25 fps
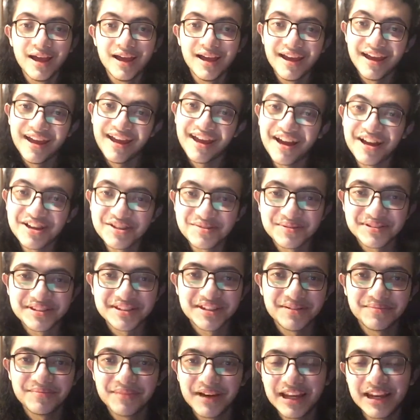Hey guys, what's
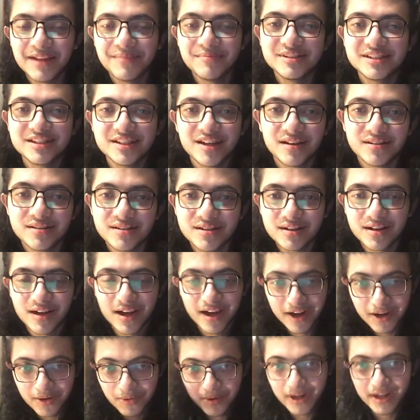up? My name is Yajir. I
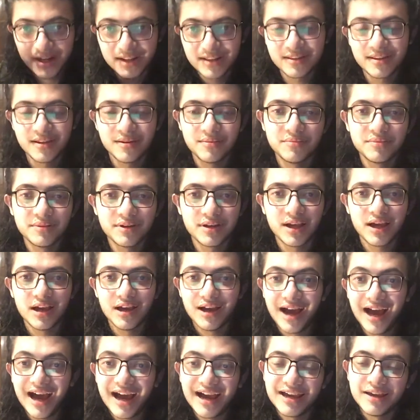don't know why I did that, but
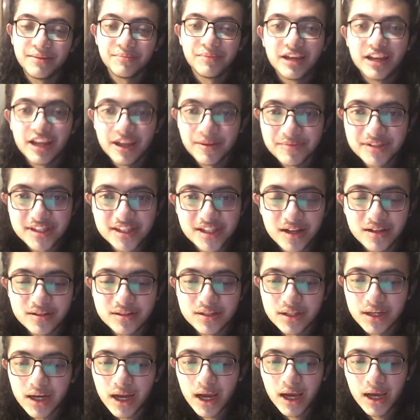hi, my name is
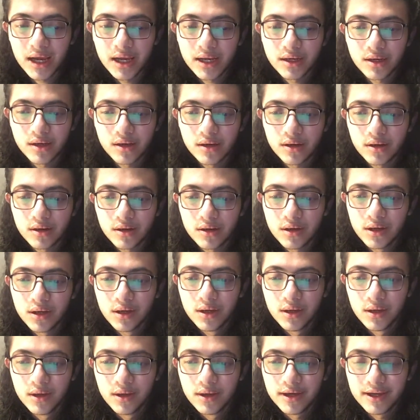Yajir, and
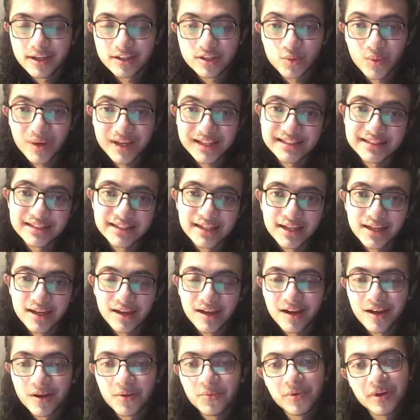it's a Wednesday
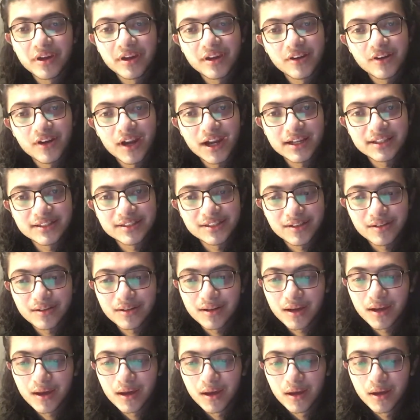and we're gonna write a
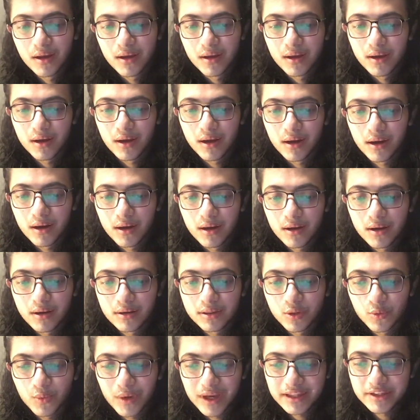song.
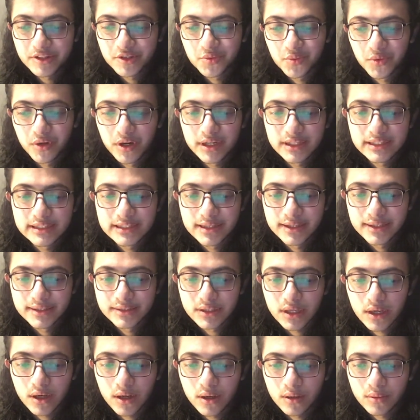The way this works
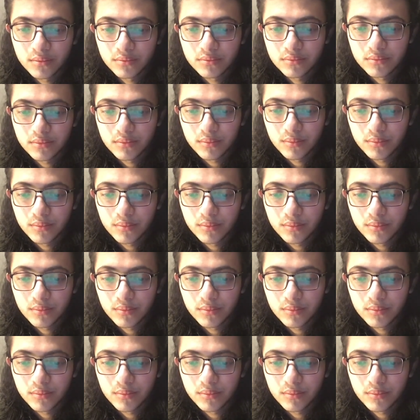is I